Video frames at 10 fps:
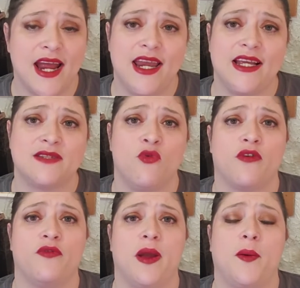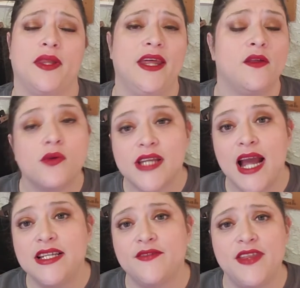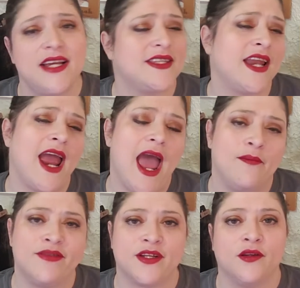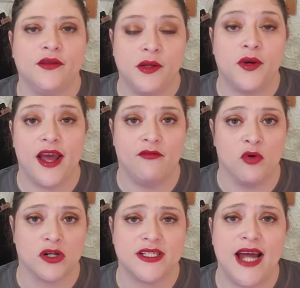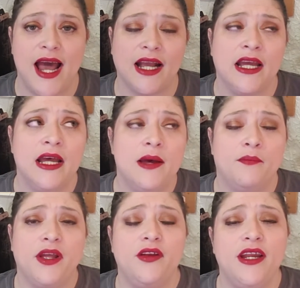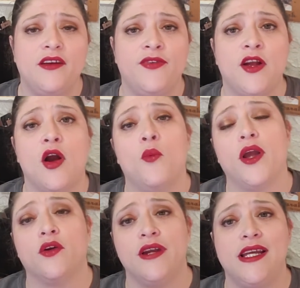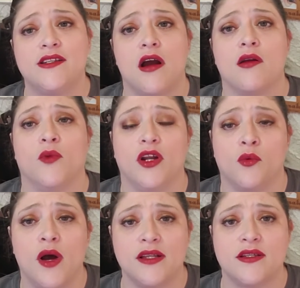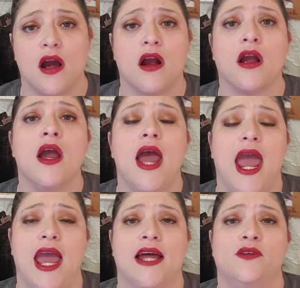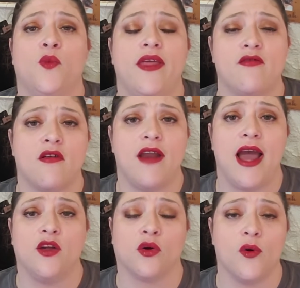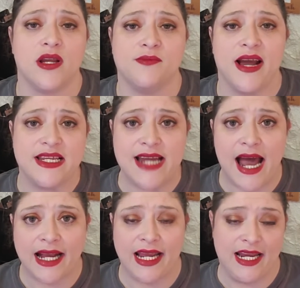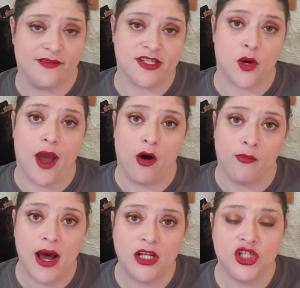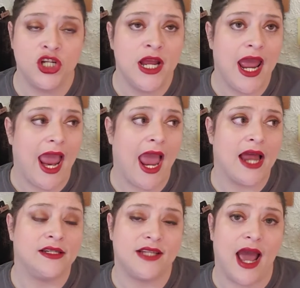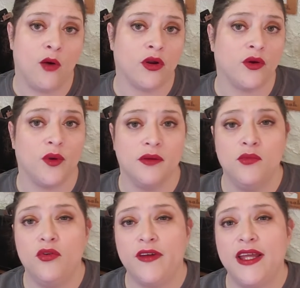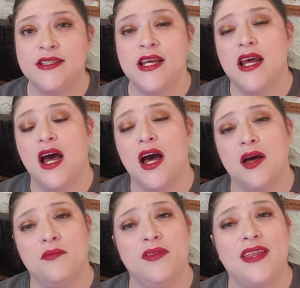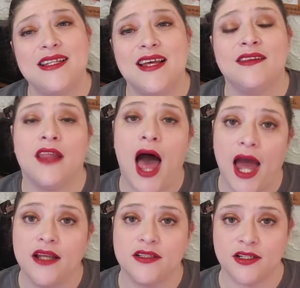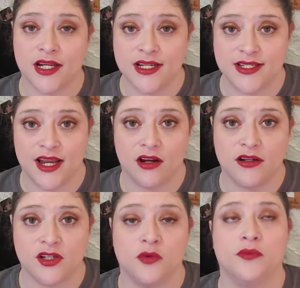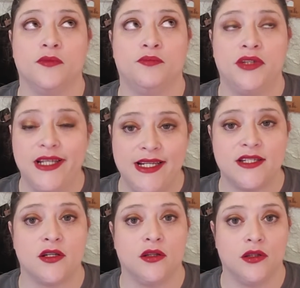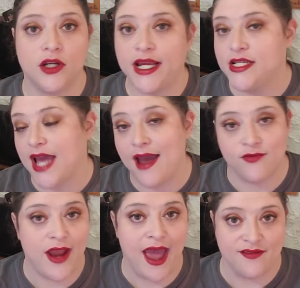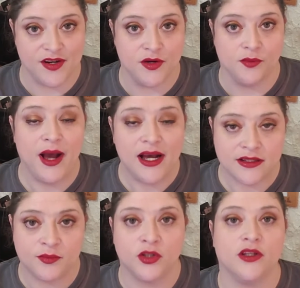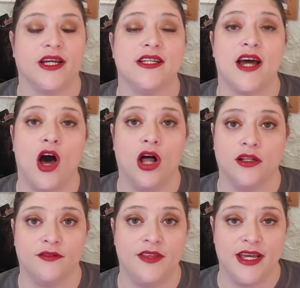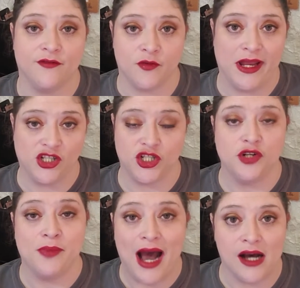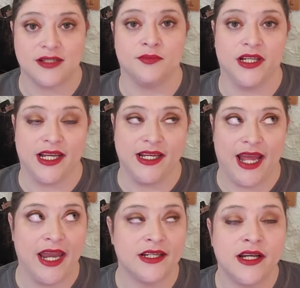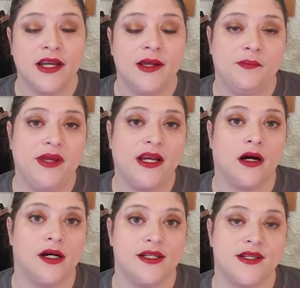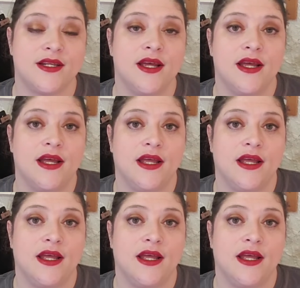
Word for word: signings more frequently, those kinds of things, then I absolutely would have more stock. But you need to figure out what your needs are and what your wants are, and whether or not you're going to buy stock, and if so, how much, and how are you going to move it. Um, that's a lot to consider, so please look into every avenue possible, look into all of the information you possibly can get, because